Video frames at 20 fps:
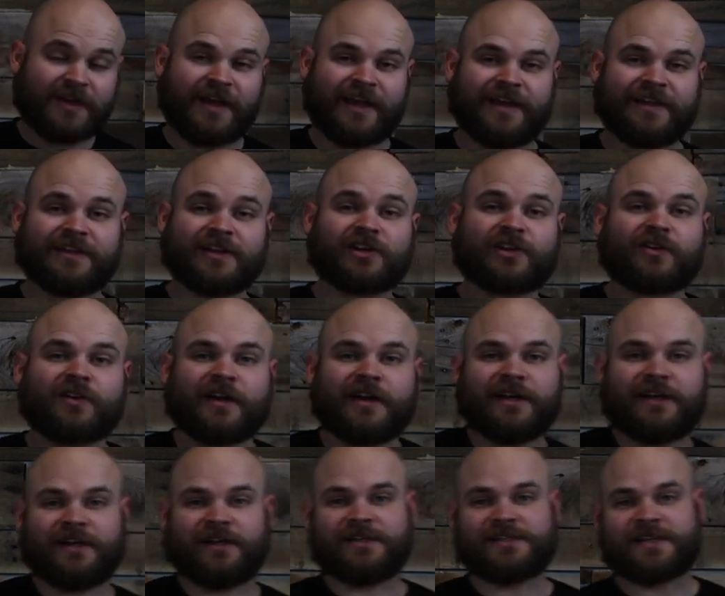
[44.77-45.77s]
And the
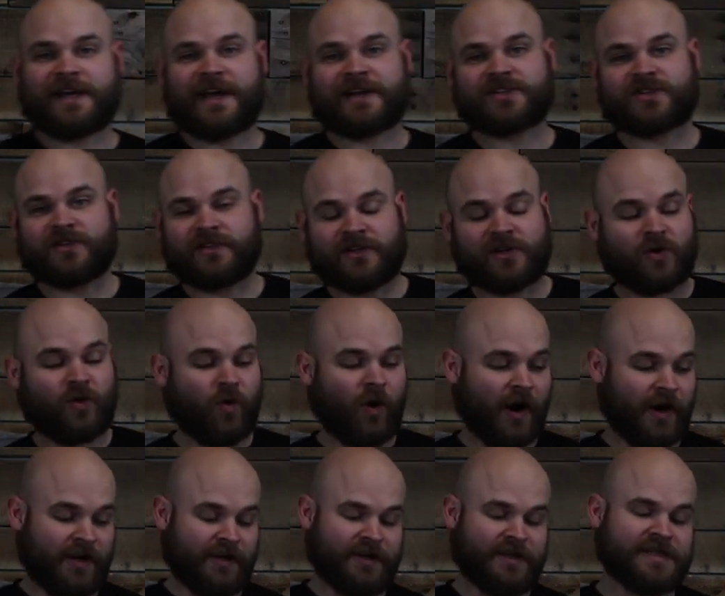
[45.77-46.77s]
crank is actually
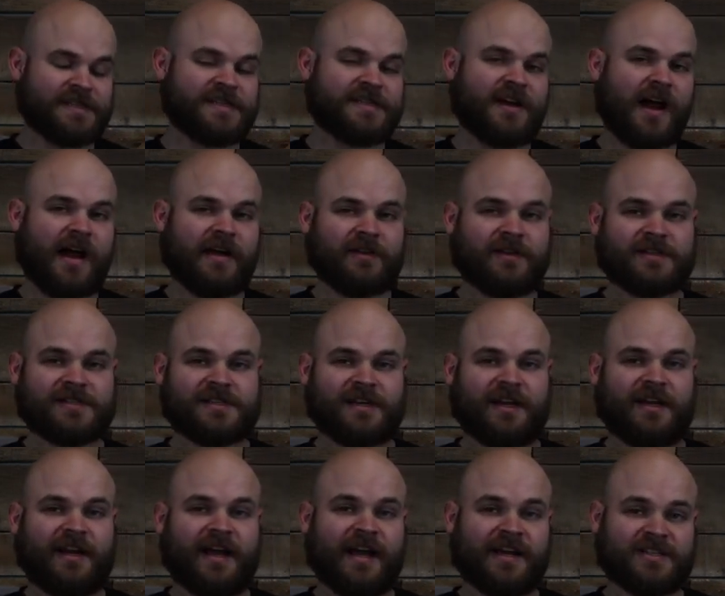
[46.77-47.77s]
quiet. It's silenced
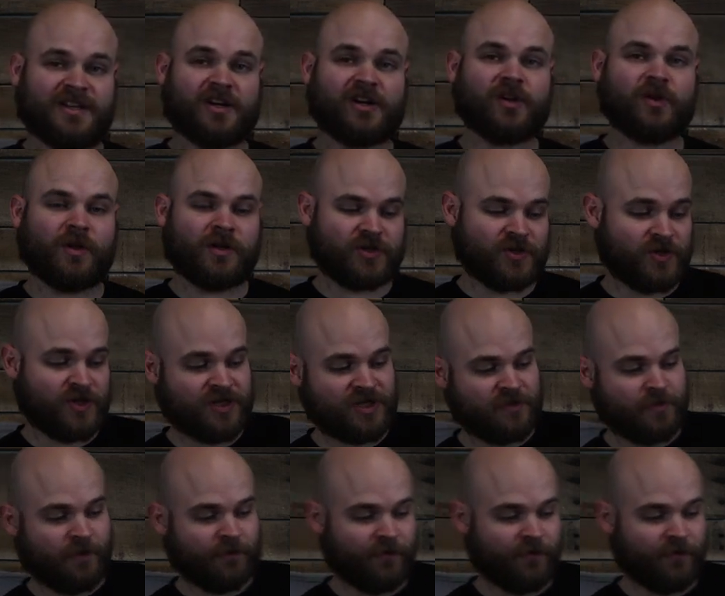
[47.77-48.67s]
and it has a clutch system